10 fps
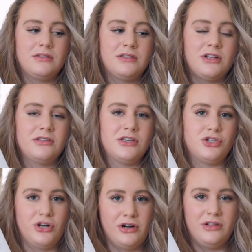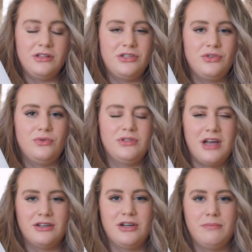starts a journal to
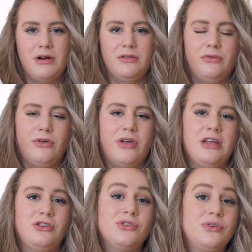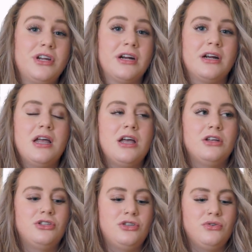Dr. Martin Luther King Jr.
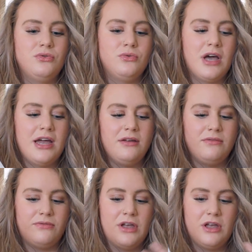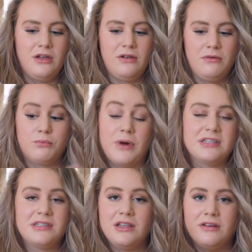to kind of
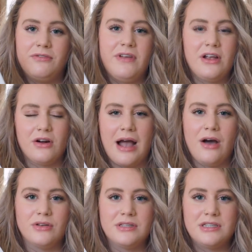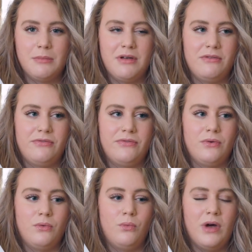wrestle and figure out some of
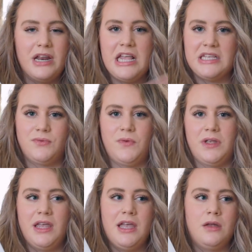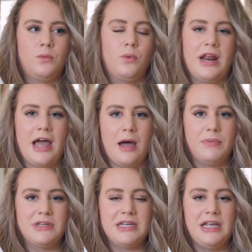what he's feeling and what
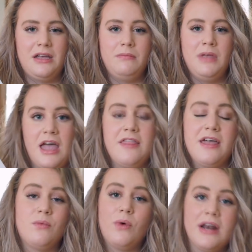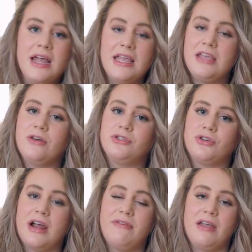happened to him. And then one night he goes
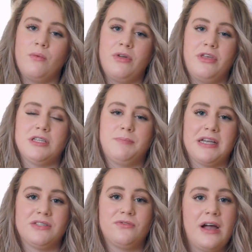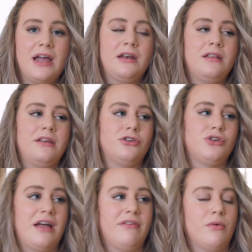driving with his best friend. They're
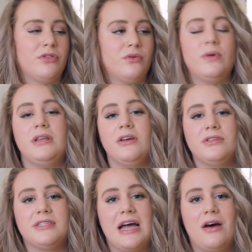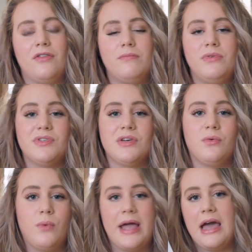driving with the windows down, the
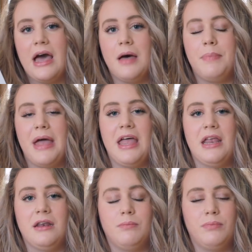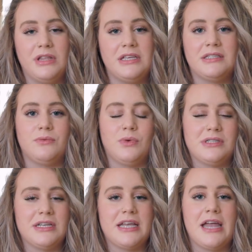music way up, and police
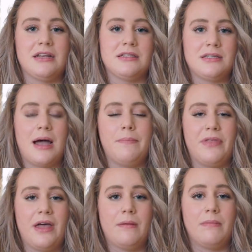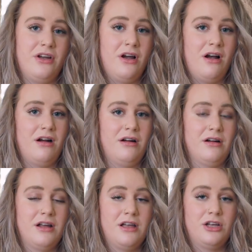once again stop them. There
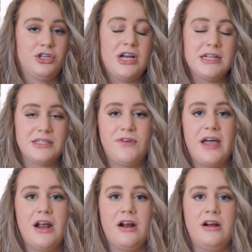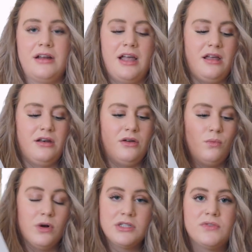are shots fired and
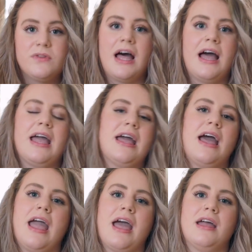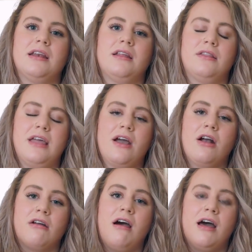words fly, and they
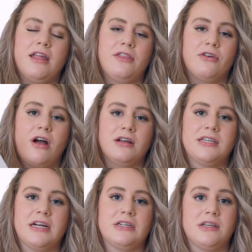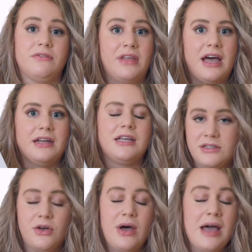are caught in the crosshairs of that.
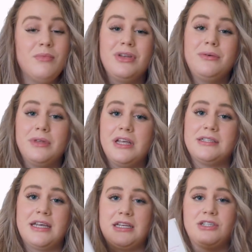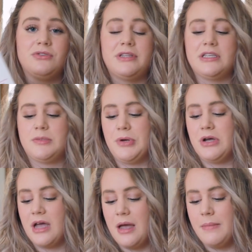So I'm really excited to read this
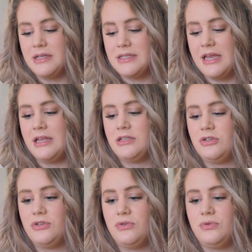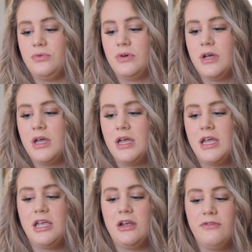book. I'm excited to
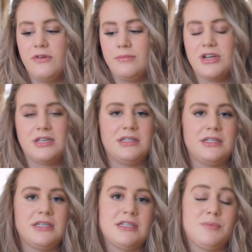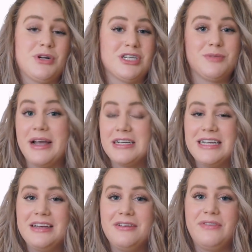hear from Justice's
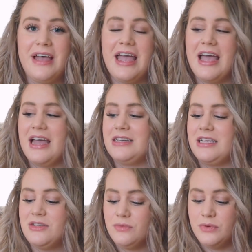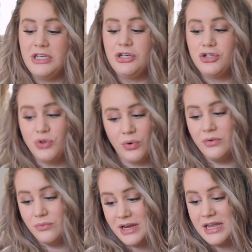perspective, and it's a really
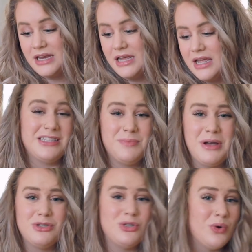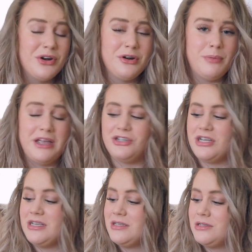short read. It's about 200
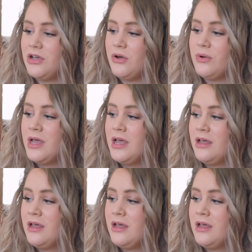pages, so